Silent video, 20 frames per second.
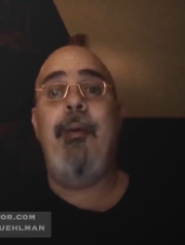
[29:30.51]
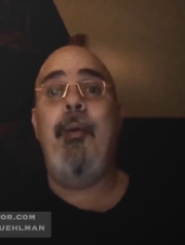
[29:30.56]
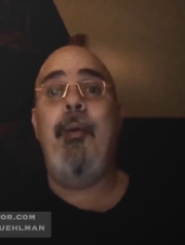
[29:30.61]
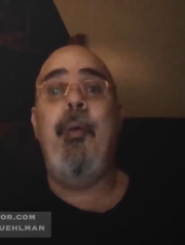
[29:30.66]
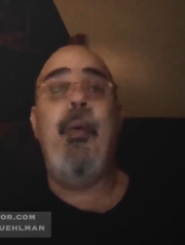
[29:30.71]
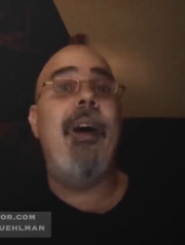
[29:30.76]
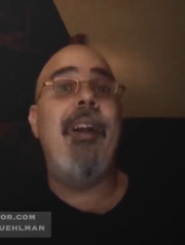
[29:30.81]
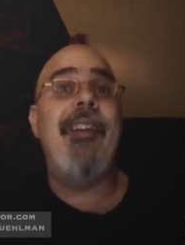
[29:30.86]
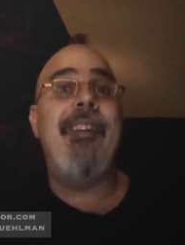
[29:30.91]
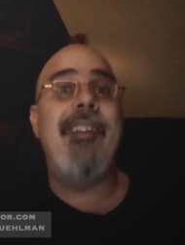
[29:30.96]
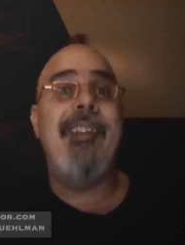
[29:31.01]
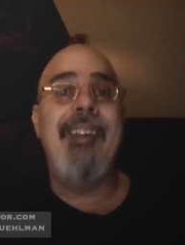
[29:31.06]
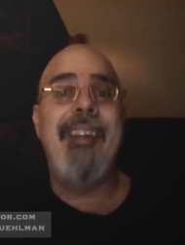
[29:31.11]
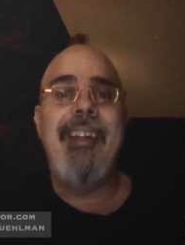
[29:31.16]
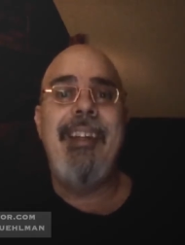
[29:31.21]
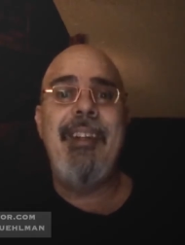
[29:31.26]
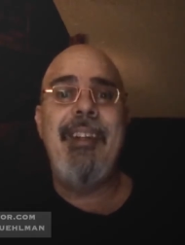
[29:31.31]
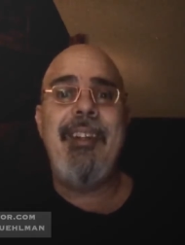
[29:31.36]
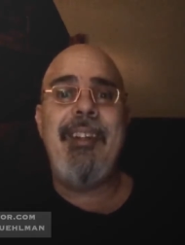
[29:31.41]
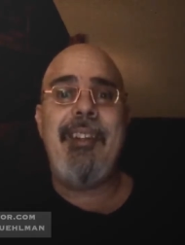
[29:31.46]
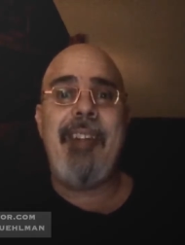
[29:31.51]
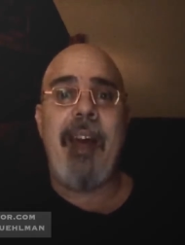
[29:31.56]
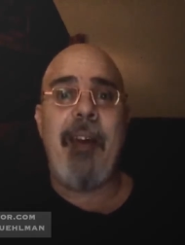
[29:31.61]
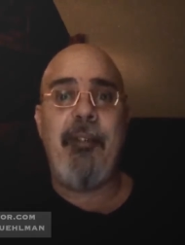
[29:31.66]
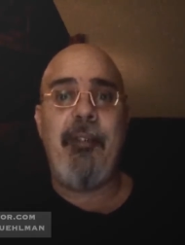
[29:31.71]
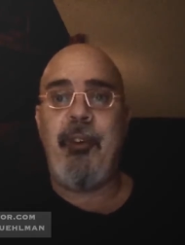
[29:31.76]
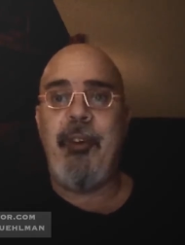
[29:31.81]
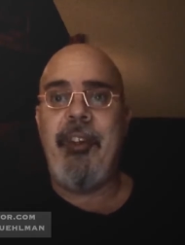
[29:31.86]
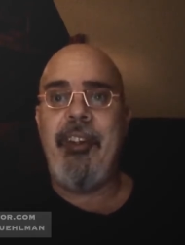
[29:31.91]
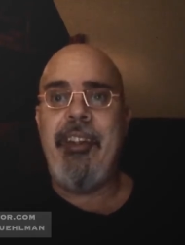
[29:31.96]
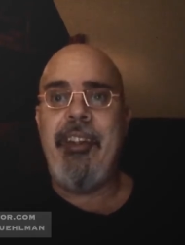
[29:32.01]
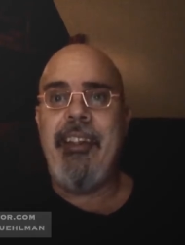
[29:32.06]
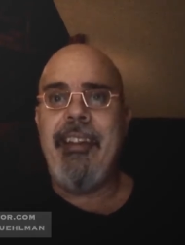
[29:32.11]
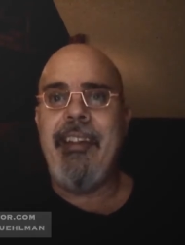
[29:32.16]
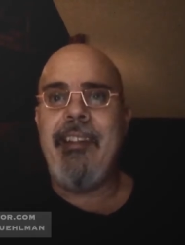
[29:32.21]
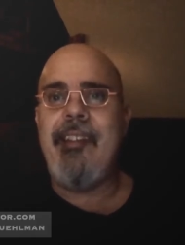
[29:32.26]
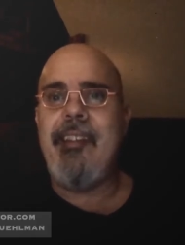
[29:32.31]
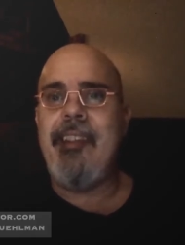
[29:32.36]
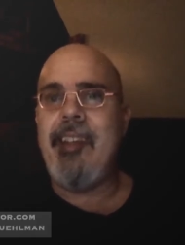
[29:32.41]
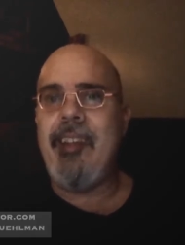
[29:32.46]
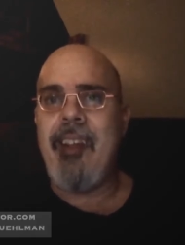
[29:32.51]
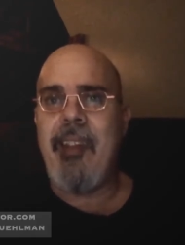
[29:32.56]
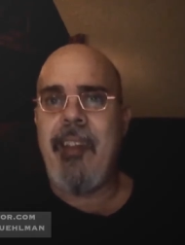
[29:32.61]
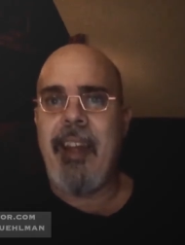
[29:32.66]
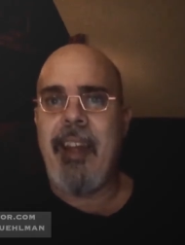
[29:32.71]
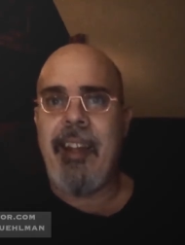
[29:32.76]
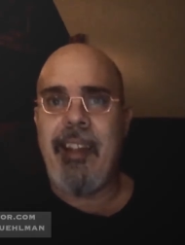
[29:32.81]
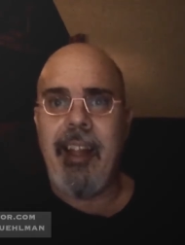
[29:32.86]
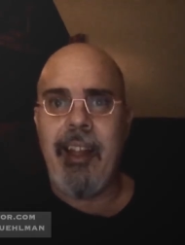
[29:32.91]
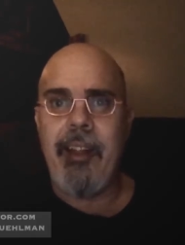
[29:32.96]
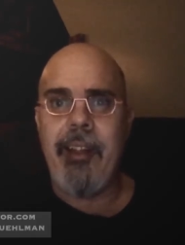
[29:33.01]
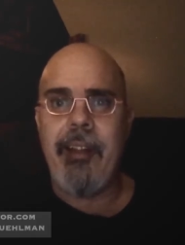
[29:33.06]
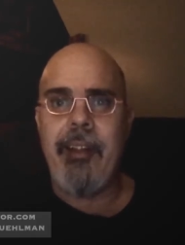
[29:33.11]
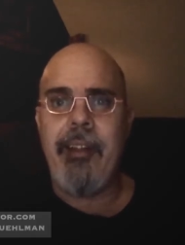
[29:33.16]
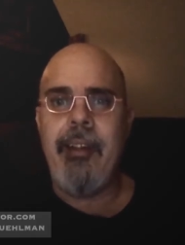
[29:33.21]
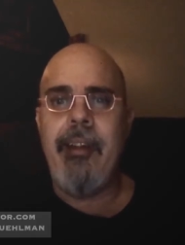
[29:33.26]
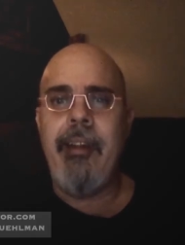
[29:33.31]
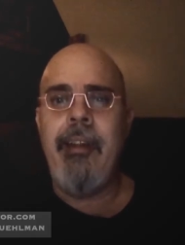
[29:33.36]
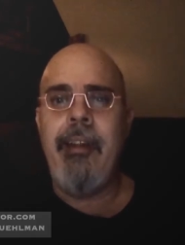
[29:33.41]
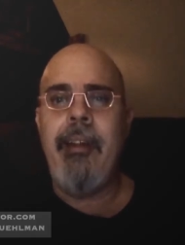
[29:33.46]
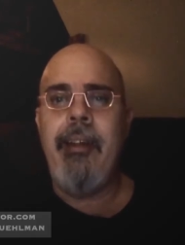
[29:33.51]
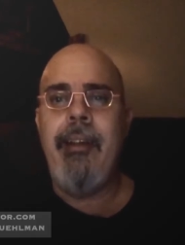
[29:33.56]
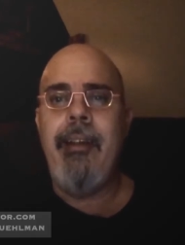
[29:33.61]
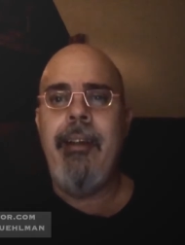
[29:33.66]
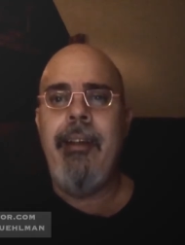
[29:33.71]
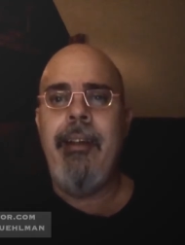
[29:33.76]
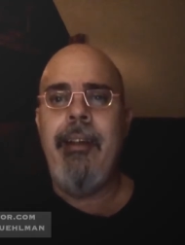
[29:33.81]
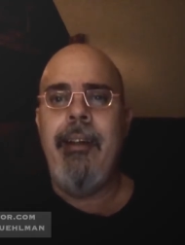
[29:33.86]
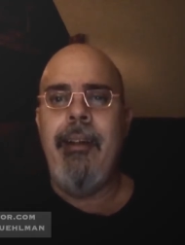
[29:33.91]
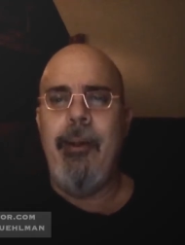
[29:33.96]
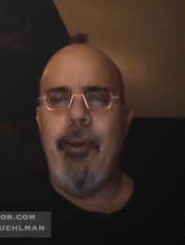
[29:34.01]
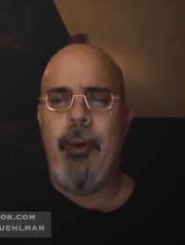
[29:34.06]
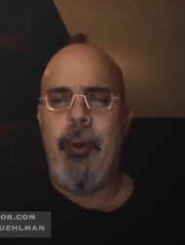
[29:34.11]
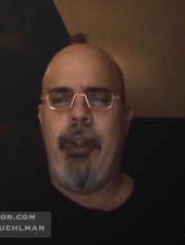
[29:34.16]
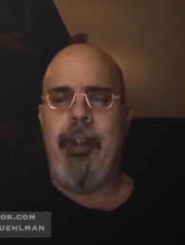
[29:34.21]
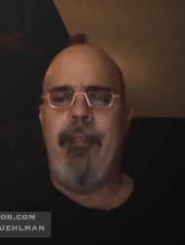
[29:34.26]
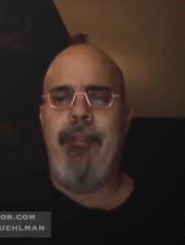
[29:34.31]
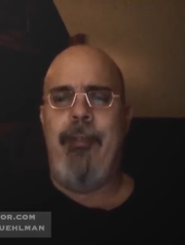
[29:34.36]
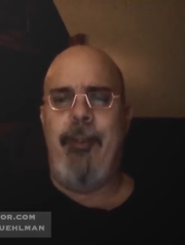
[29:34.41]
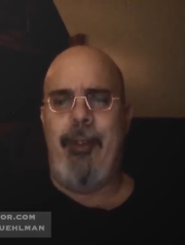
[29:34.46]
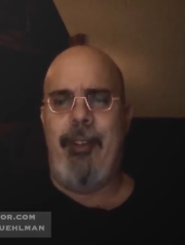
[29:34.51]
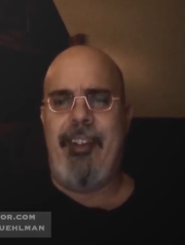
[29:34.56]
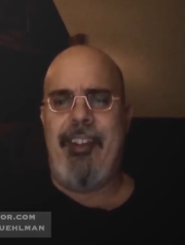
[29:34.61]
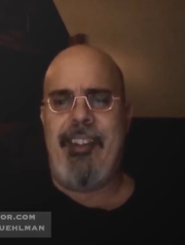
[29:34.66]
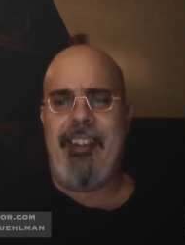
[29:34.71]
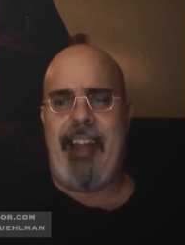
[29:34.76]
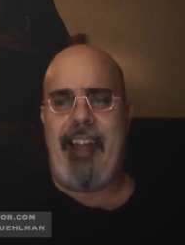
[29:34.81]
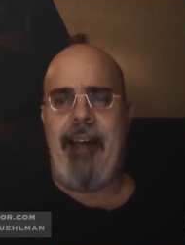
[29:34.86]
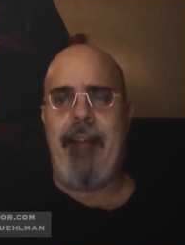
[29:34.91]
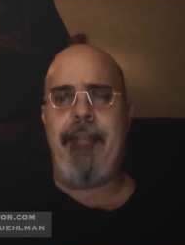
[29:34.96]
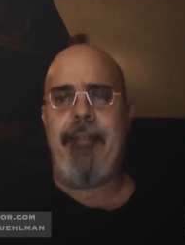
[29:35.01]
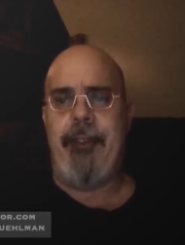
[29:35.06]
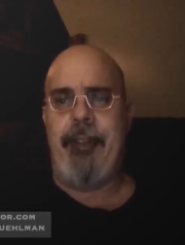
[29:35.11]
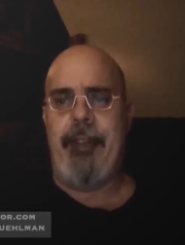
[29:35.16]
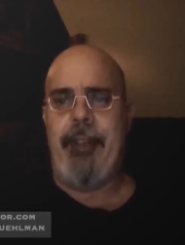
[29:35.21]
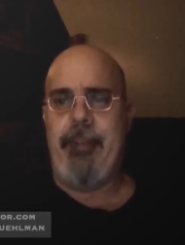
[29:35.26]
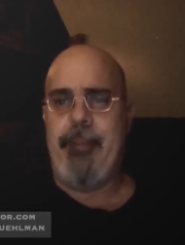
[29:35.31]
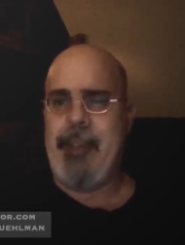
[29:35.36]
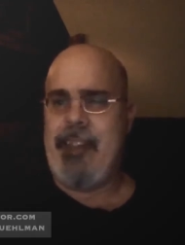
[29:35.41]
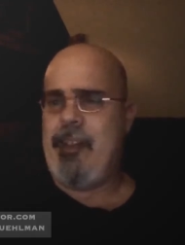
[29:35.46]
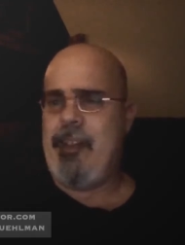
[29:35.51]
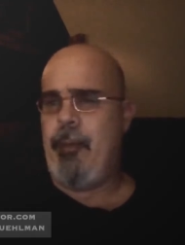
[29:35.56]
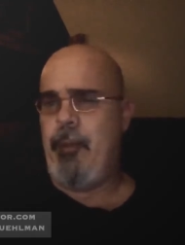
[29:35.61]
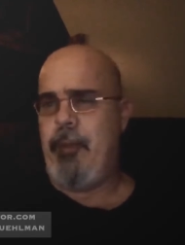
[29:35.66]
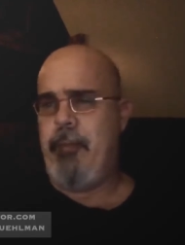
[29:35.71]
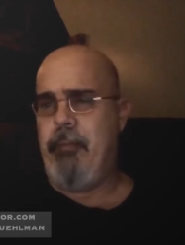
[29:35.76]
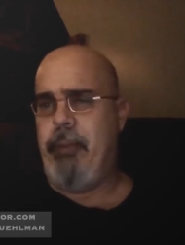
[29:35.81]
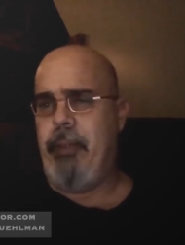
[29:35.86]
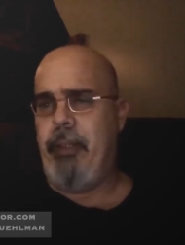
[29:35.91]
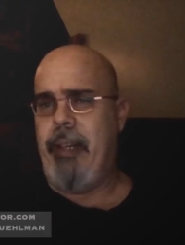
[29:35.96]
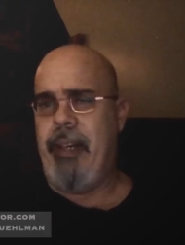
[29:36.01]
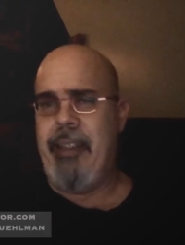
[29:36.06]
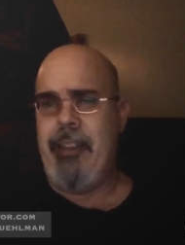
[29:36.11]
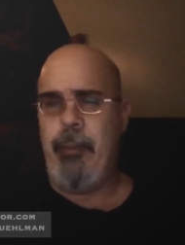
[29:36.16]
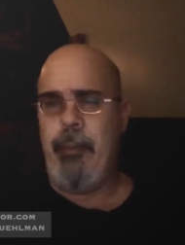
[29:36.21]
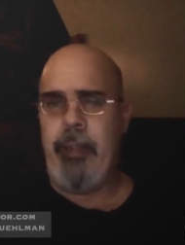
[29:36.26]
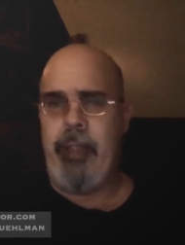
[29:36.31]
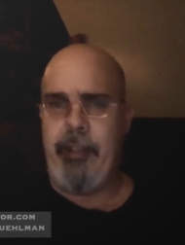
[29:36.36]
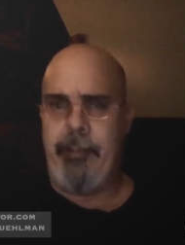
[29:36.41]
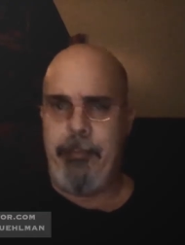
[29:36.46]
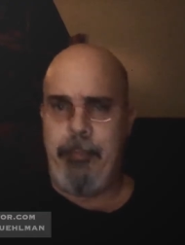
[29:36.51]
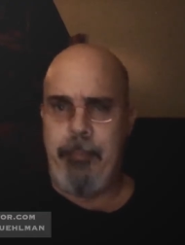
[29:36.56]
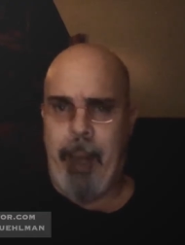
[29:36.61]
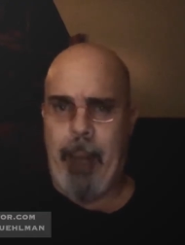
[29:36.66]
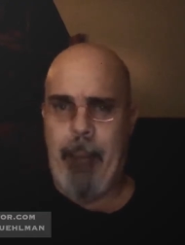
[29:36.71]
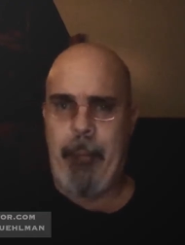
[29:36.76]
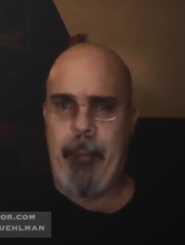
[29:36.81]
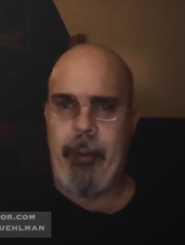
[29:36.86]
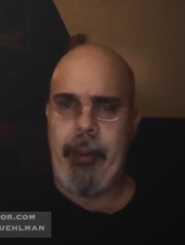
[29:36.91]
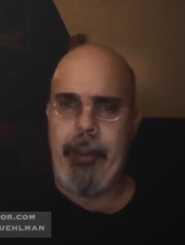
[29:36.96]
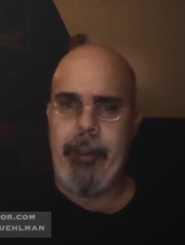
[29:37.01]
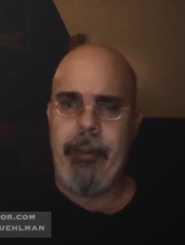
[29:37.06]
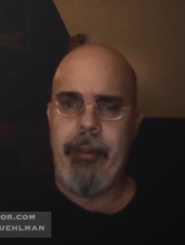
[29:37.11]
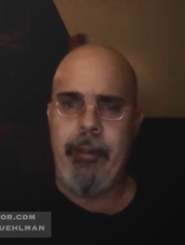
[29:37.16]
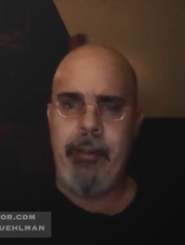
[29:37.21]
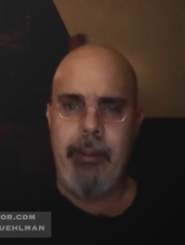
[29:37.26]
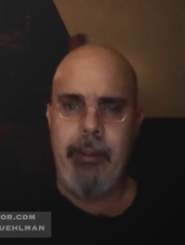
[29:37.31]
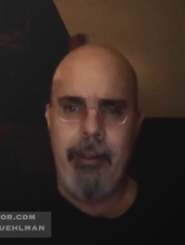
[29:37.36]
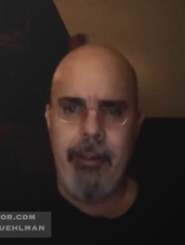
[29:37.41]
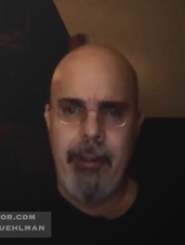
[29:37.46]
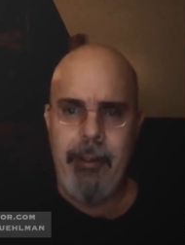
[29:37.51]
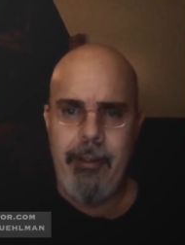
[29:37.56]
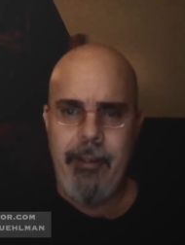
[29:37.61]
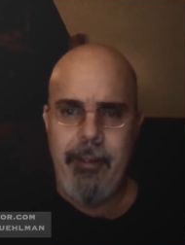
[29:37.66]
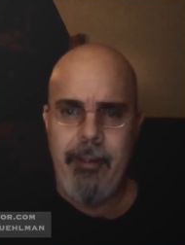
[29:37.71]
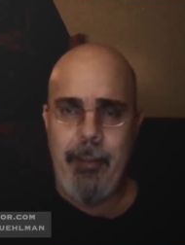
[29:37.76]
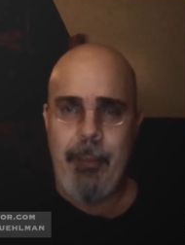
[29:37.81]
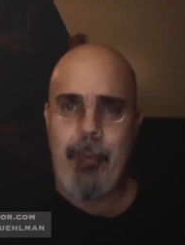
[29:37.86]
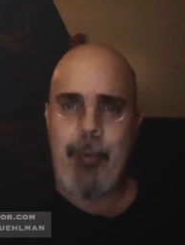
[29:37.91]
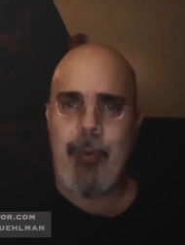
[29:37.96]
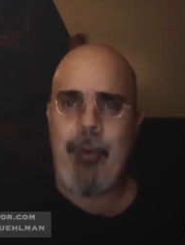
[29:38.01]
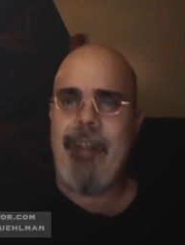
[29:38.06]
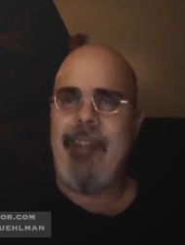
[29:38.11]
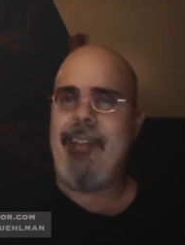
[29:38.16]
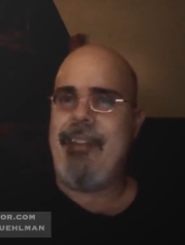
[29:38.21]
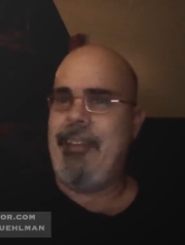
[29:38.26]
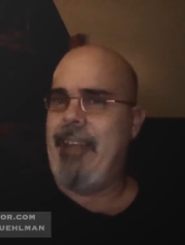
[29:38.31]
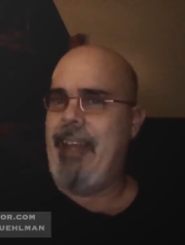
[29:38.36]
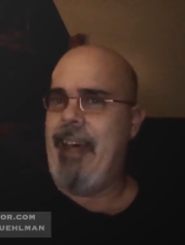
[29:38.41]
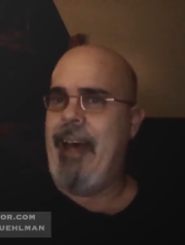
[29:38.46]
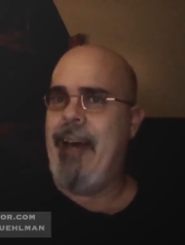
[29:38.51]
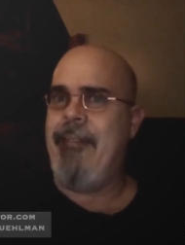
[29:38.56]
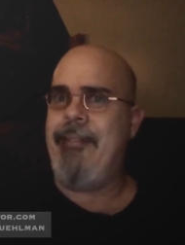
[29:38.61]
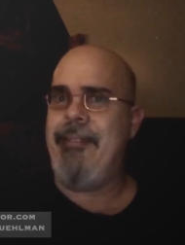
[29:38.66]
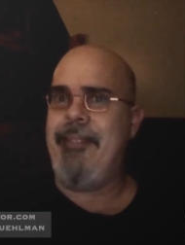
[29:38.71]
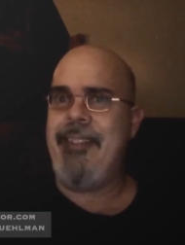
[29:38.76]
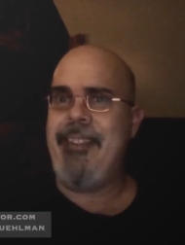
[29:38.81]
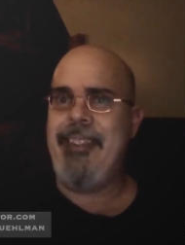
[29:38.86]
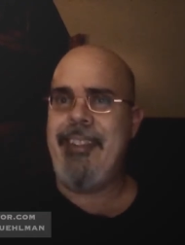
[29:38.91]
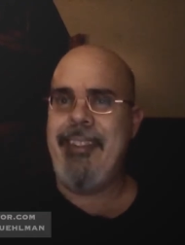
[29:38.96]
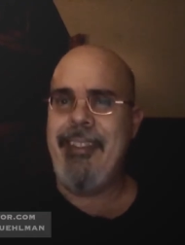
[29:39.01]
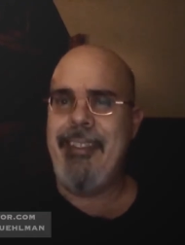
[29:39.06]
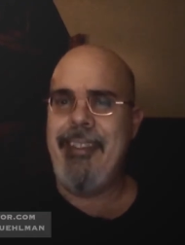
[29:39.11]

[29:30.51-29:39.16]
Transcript: What? Saffron? It's nearly that color. Who can afford saffron? Mix it with blood and we'll have paprika. The priest laughed.